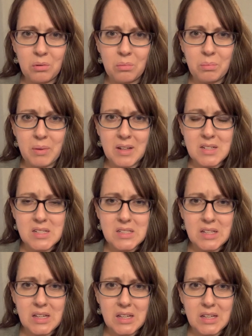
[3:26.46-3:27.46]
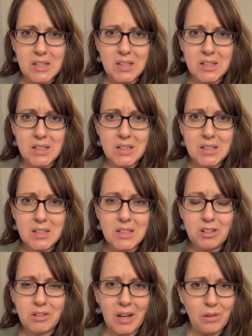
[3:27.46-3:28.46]
been to see
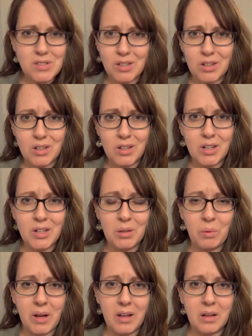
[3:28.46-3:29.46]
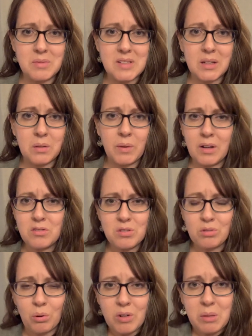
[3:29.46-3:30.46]
your counselor in a while? I was like, why don't you
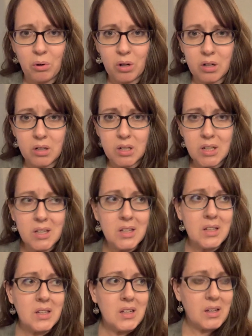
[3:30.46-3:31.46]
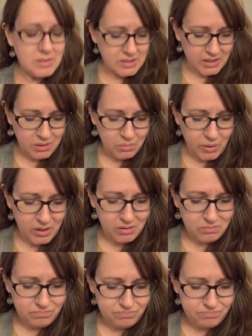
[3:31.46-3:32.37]
go anymore? I was like, well,